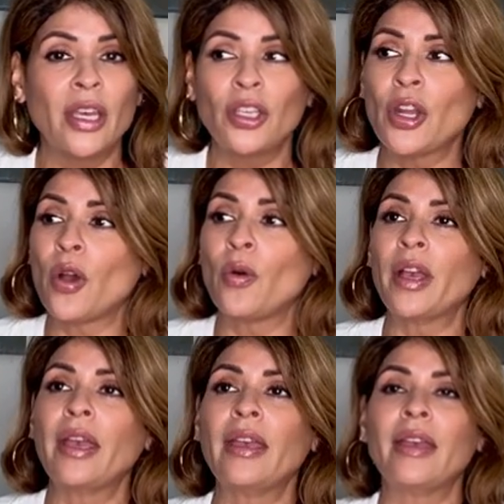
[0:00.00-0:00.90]
you know,
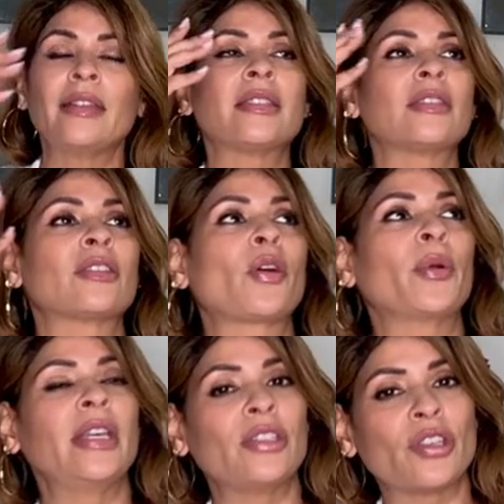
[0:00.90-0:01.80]
it's
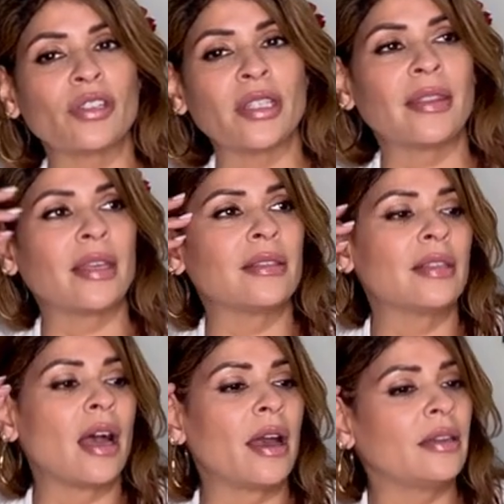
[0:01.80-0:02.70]
so easier said than
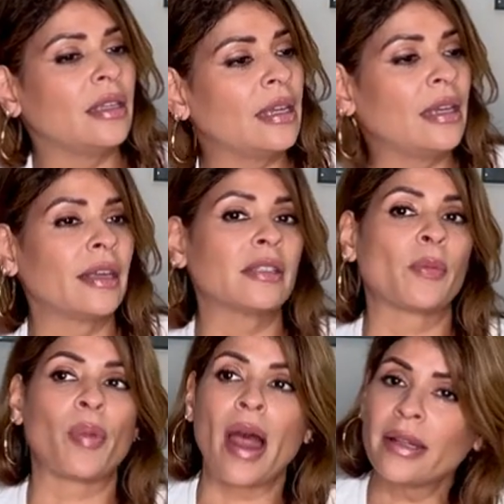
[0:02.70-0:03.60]
done. Healing is a
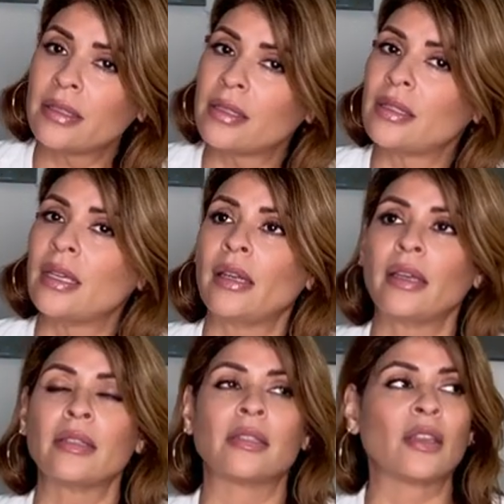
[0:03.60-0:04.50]
practice.
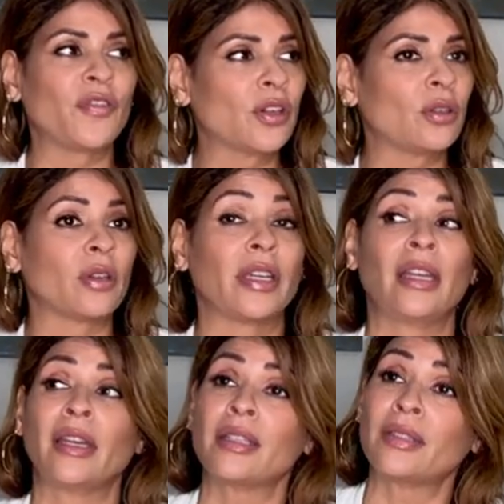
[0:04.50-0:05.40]
Healing is difficult.
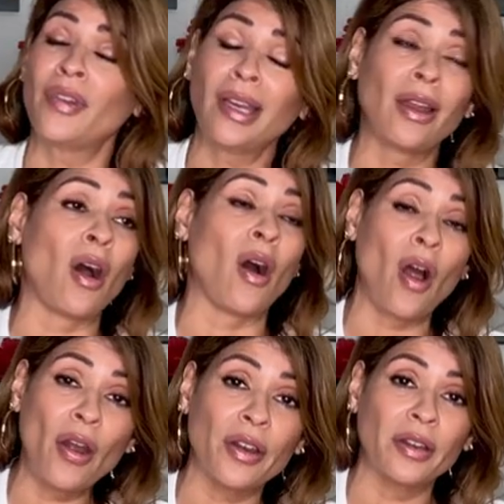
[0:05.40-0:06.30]
Healing is fucking
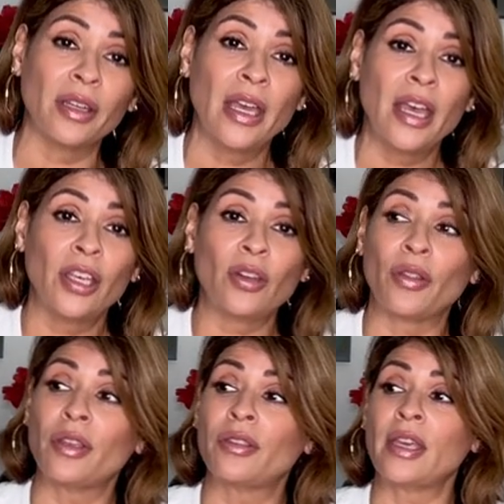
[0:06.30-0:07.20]
hard. You
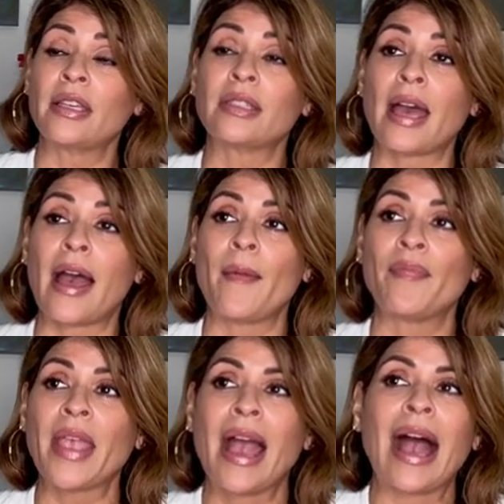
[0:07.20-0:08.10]
know, there are things
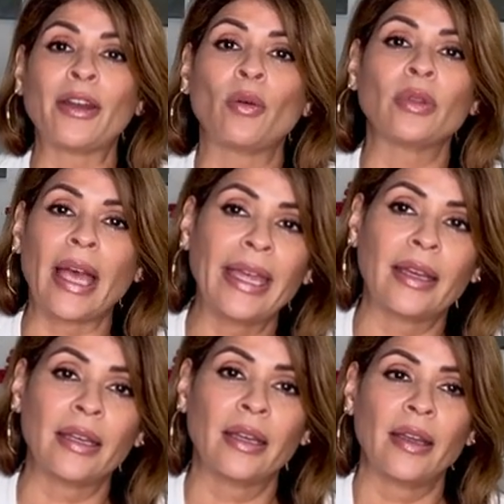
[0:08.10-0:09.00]
that I don't
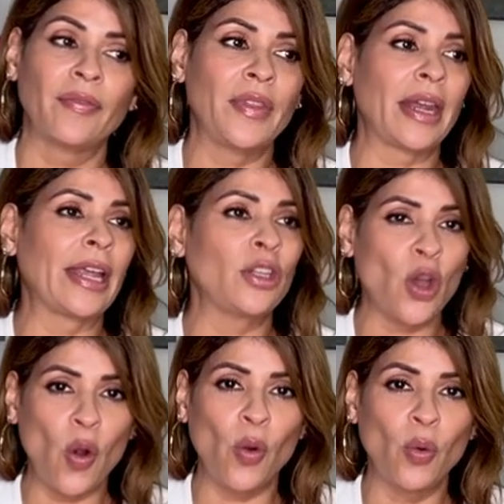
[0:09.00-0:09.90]
like, that I
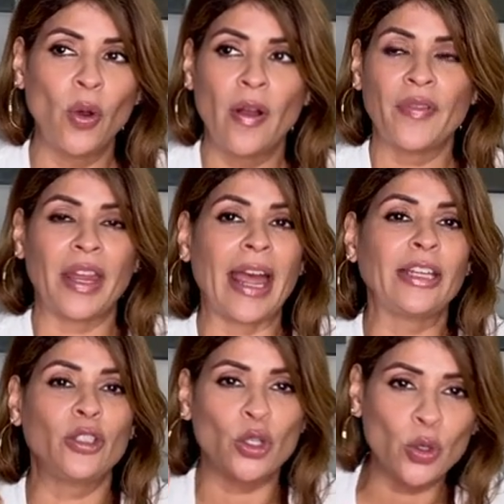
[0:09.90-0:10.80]
know that I
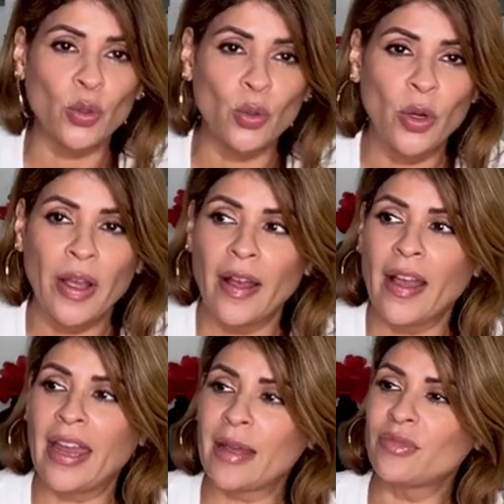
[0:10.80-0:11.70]
do,
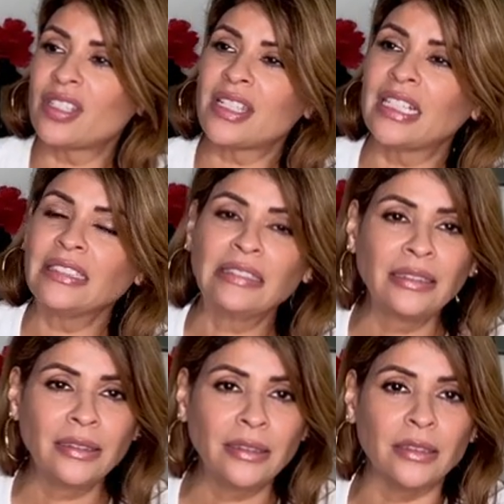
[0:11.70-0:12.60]
and I'm just like,
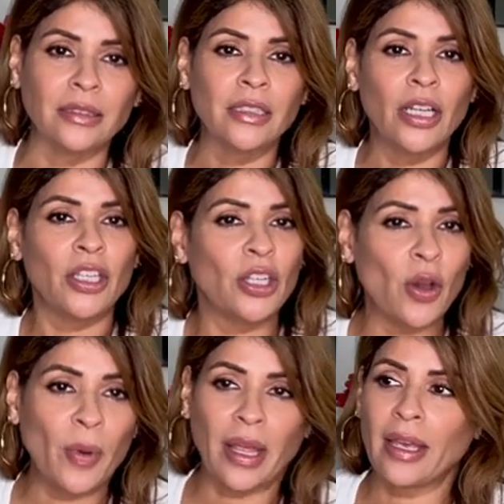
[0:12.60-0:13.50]
oh, you
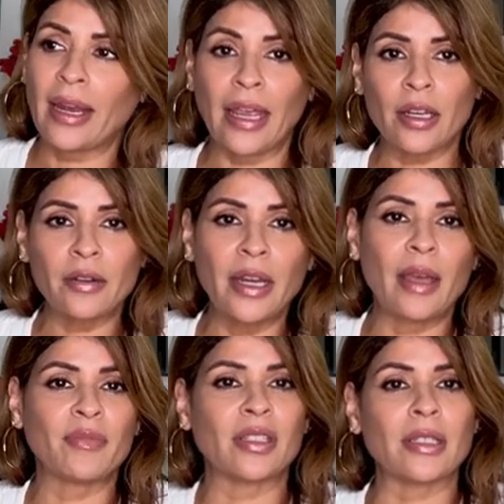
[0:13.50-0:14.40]
know, when I get angry,
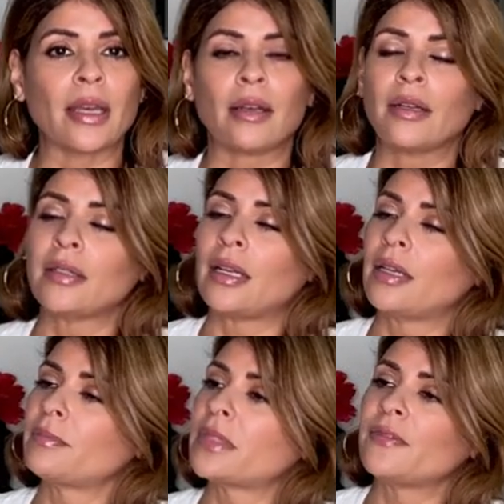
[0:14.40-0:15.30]
I'm just like, oh, I
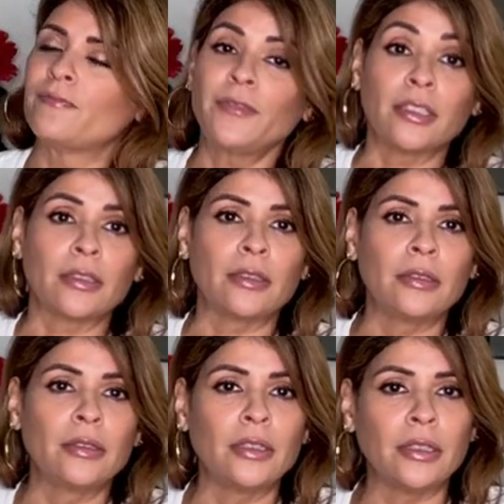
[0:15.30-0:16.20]
let my
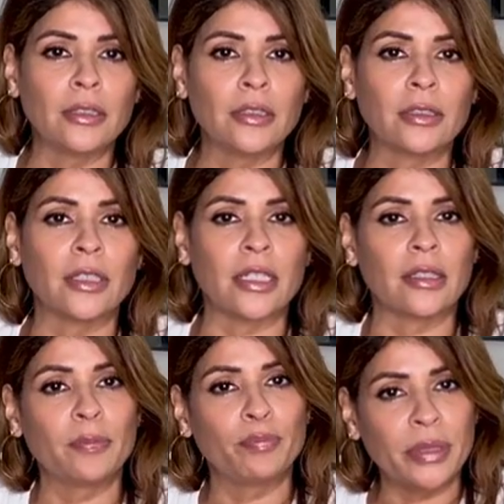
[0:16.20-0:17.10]
fucking anger get
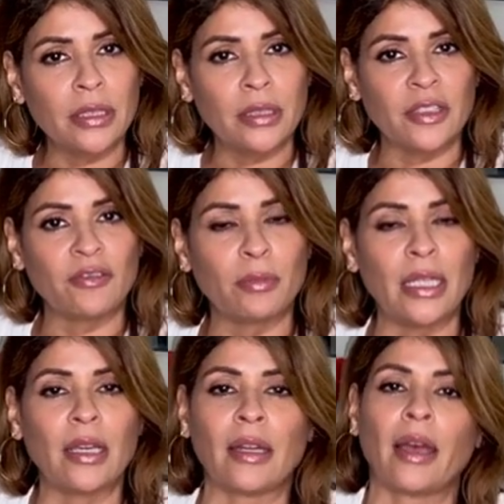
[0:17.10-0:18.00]
the best of
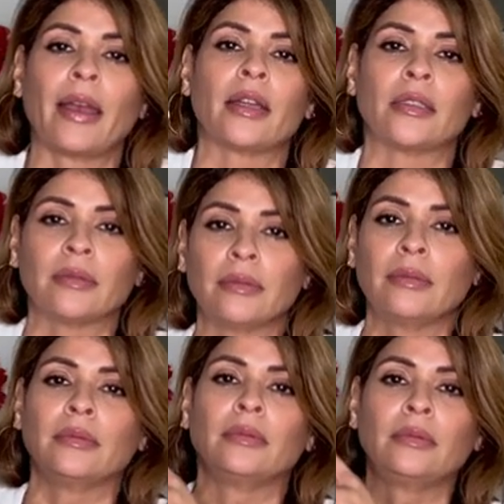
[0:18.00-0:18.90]
me, and I
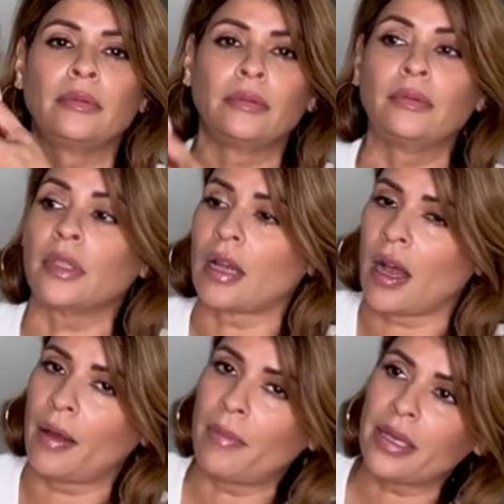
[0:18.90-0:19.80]
gotta
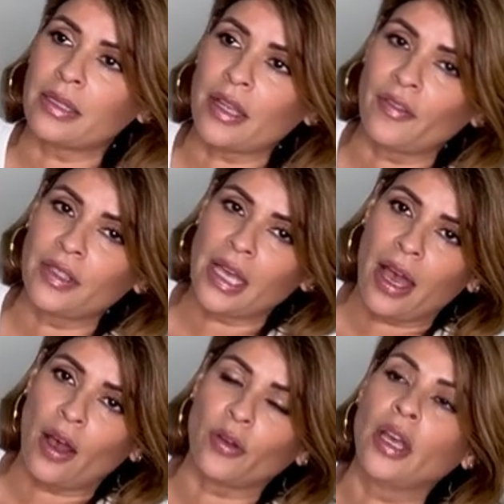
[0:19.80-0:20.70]
calm myself
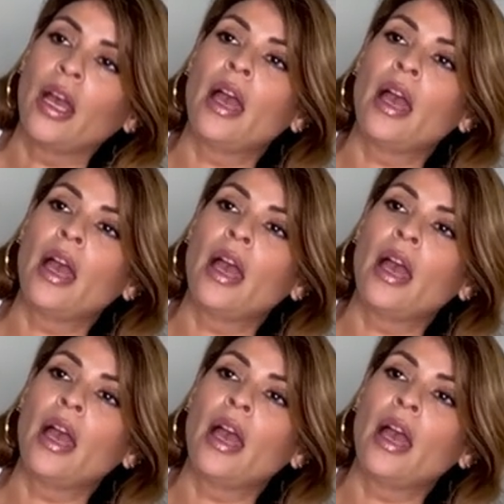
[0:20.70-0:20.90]
down